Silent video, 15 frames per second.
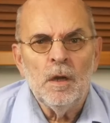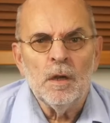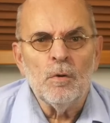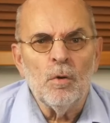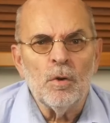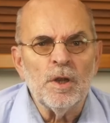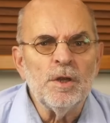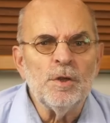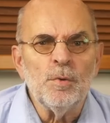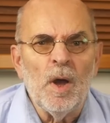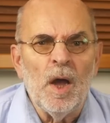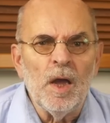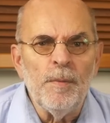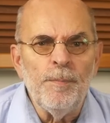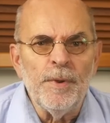According to
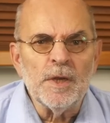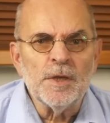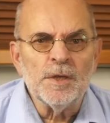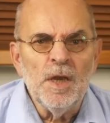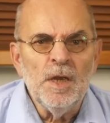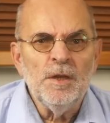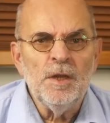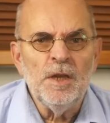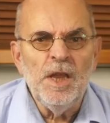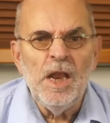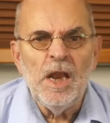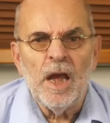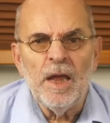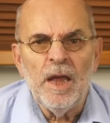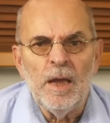Hypex, the
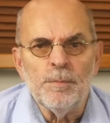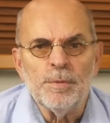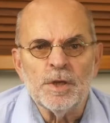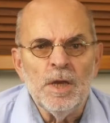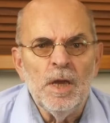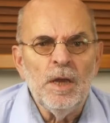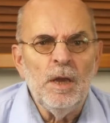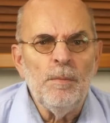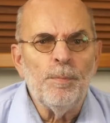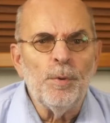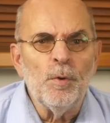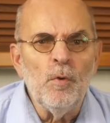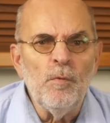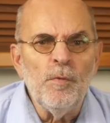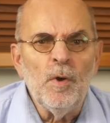Nilai amps
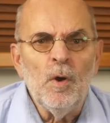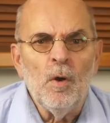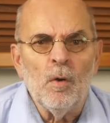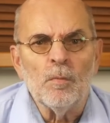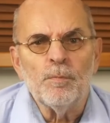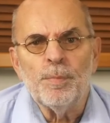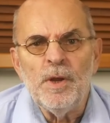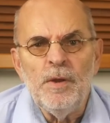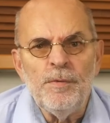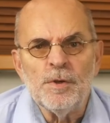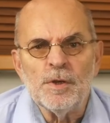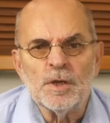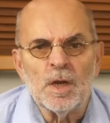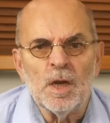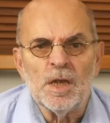improve on
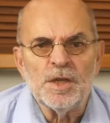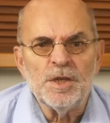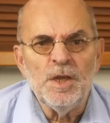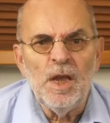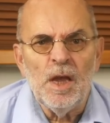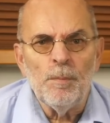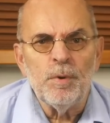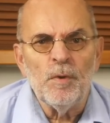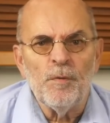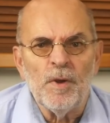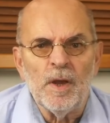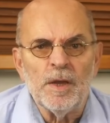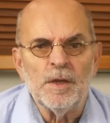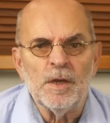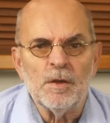previous Class D
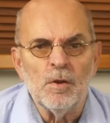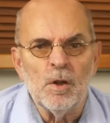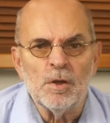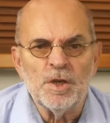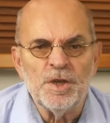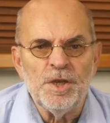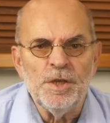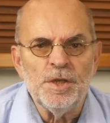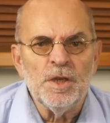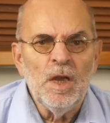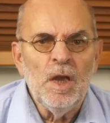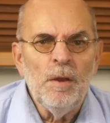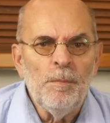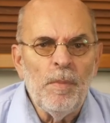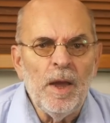amplifier technologies
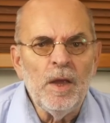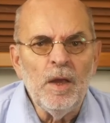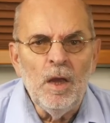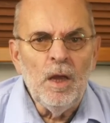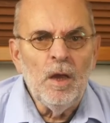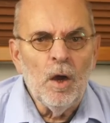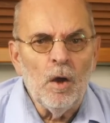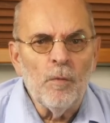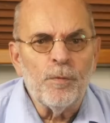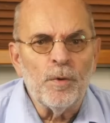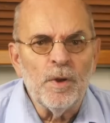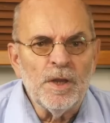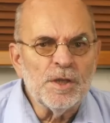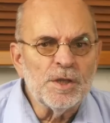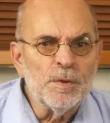by
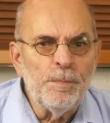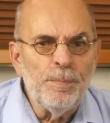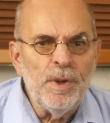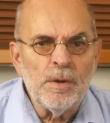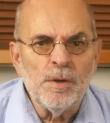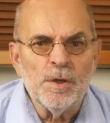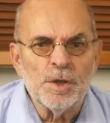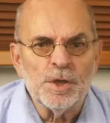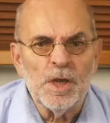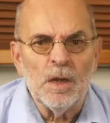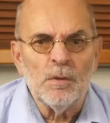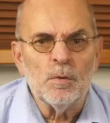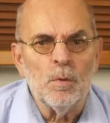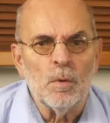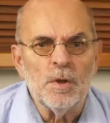offering superior
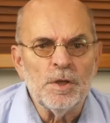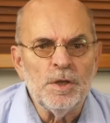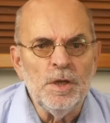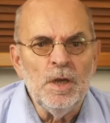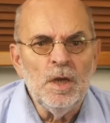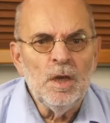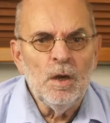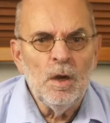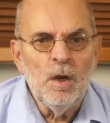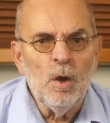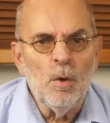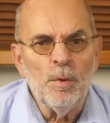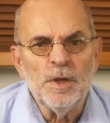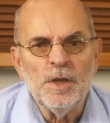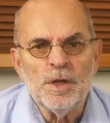sound quality,
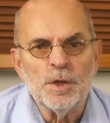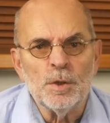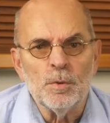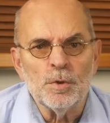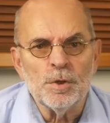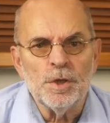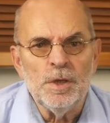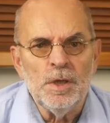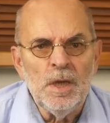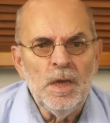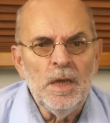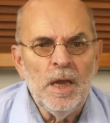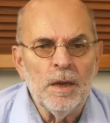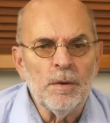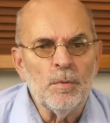lower distortion
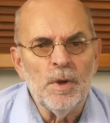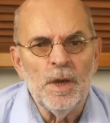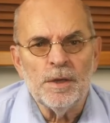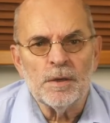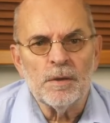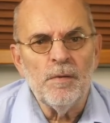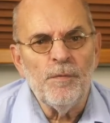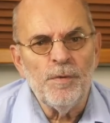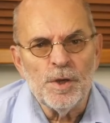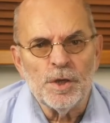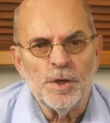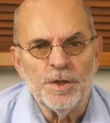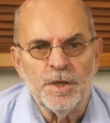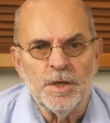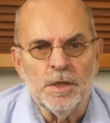and greater
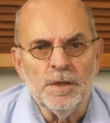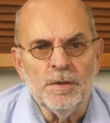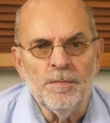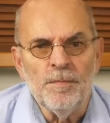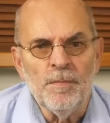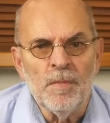efficiency.